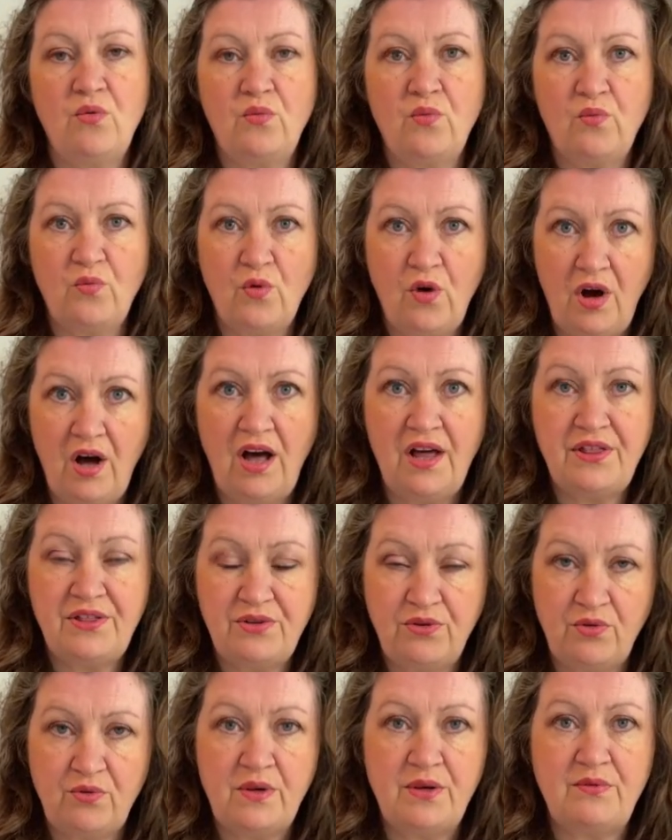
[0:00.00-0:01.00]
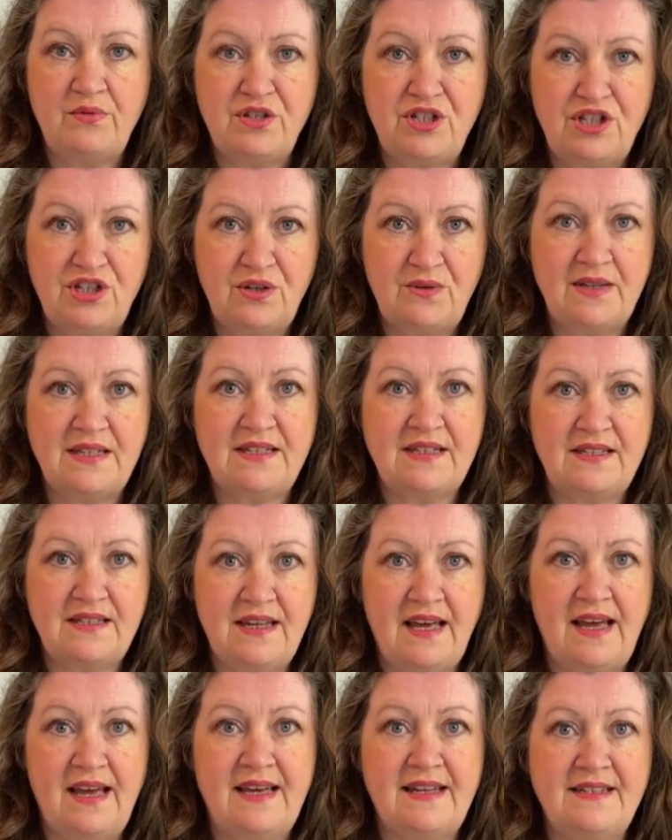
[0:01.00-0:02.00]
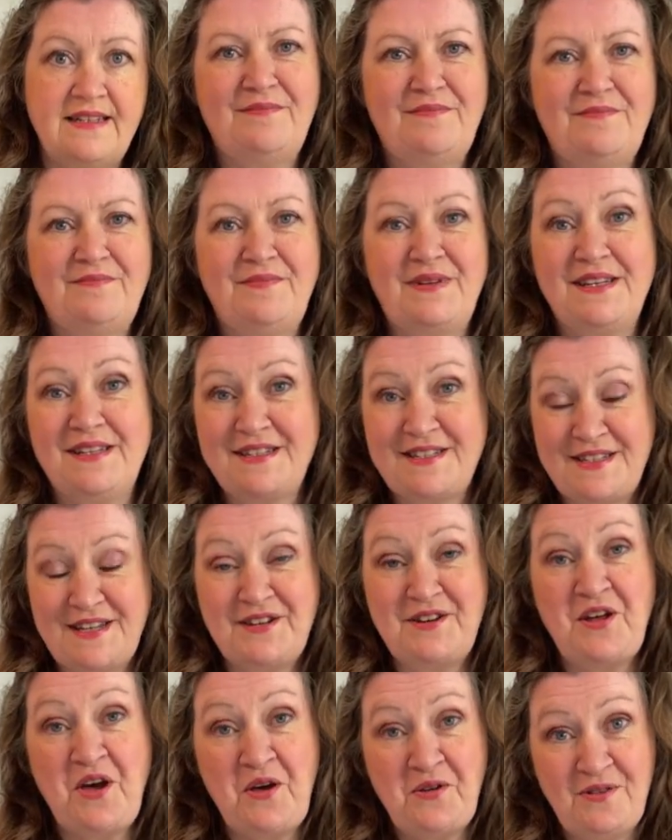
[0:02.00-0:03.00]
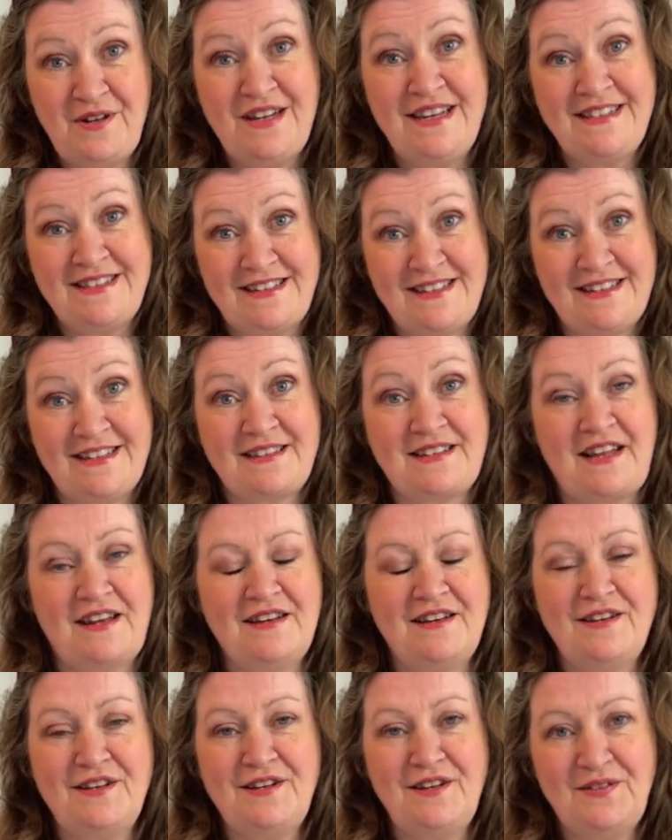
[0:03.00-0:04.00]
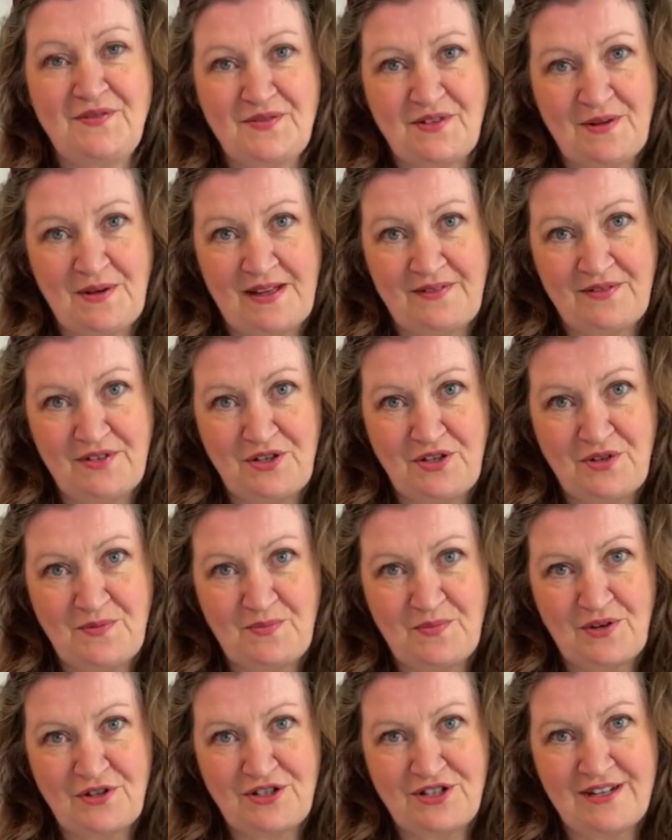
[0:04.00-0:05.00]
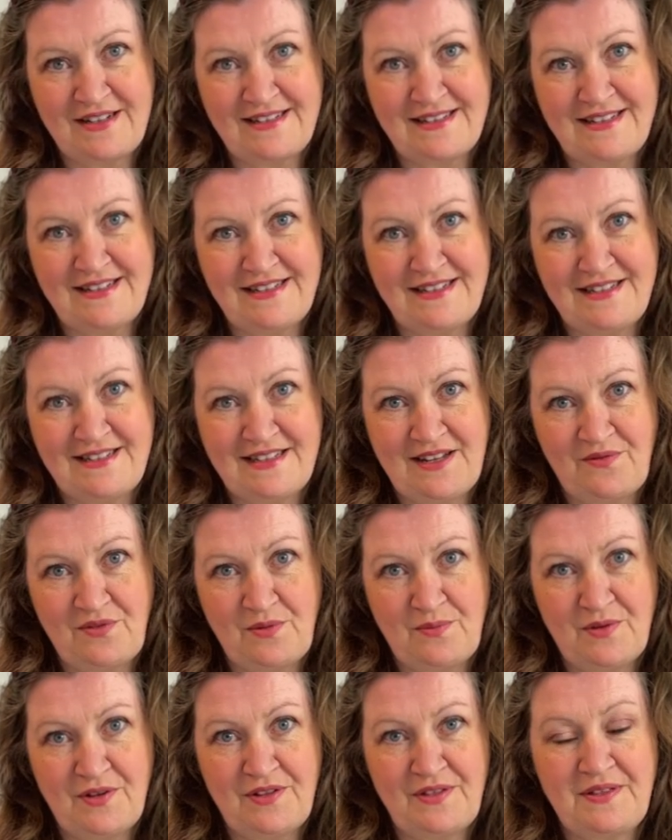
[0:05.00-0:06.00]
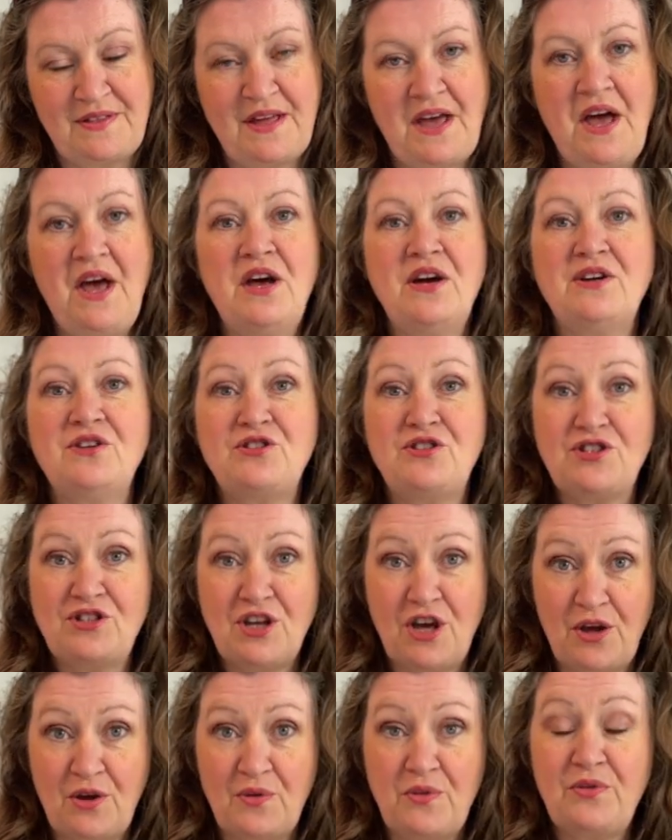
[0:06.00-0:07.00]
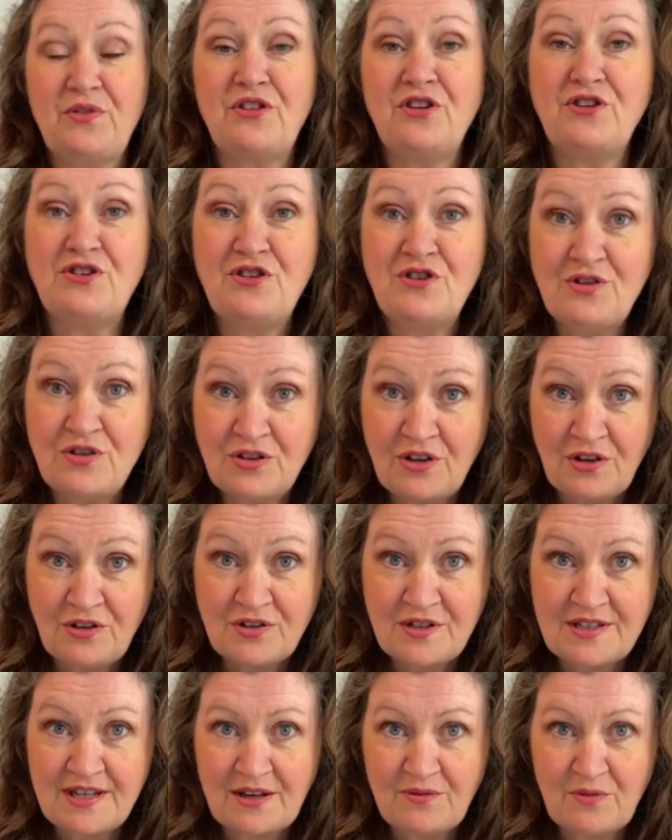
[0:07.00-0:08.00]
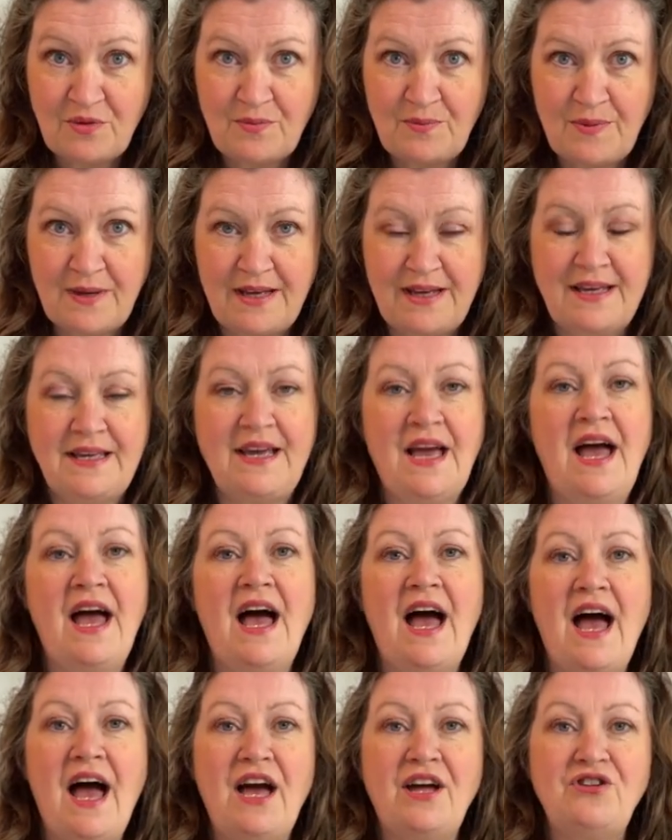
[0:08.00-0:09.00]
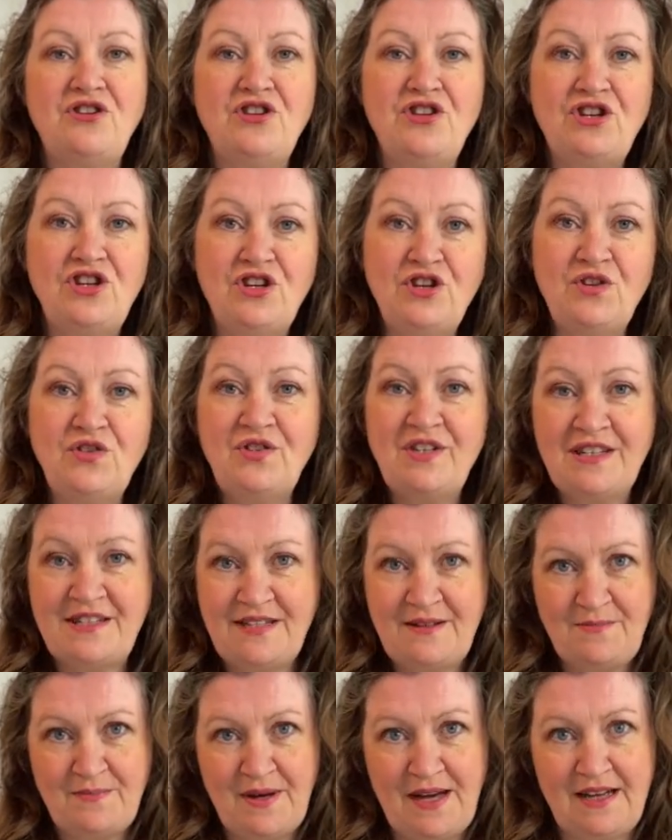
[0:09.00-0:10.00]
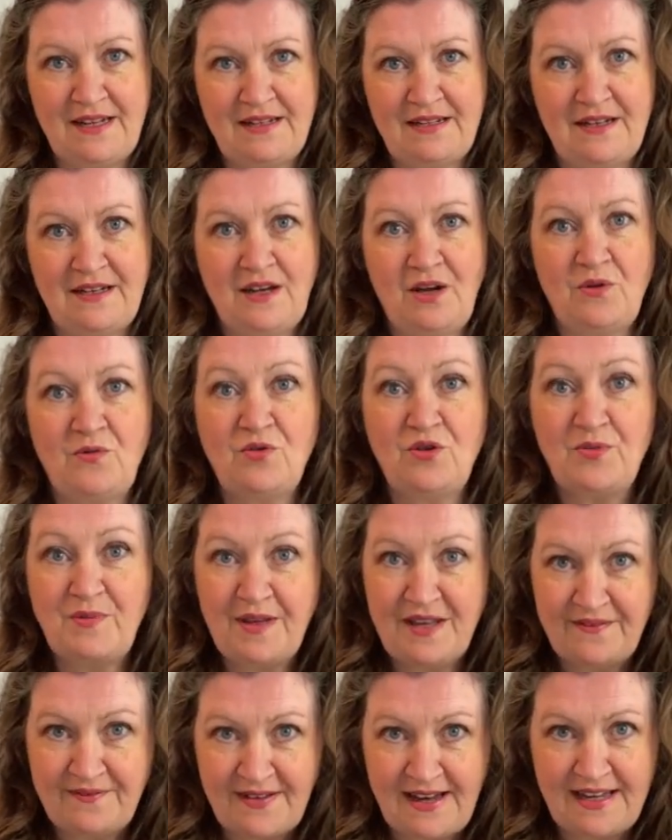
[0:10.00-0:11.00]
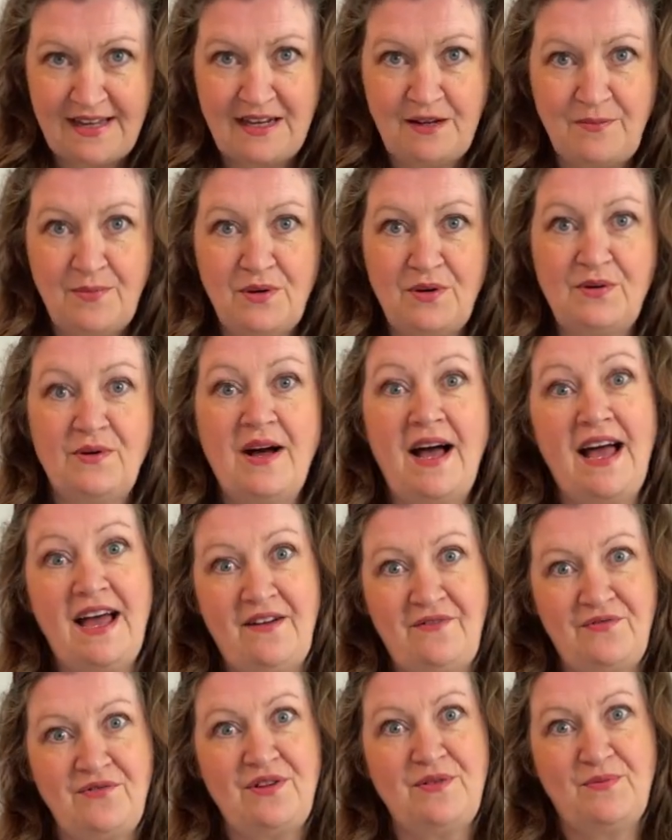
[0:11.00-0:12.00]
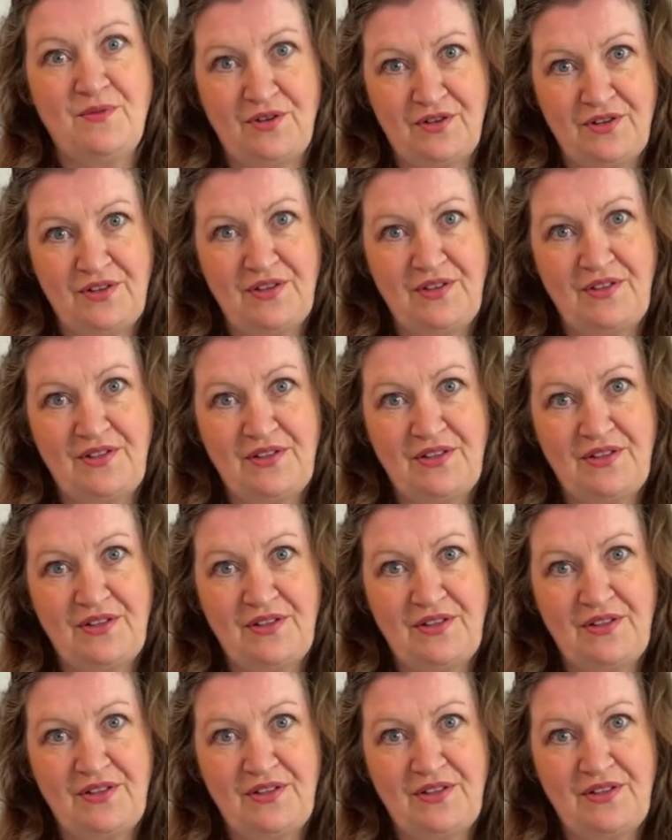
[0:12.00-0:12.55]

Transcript: What I thought we would do instead, because I know knitters love to have a new project to knit every month. So the new concept will be a new knitting pattern will be available every month.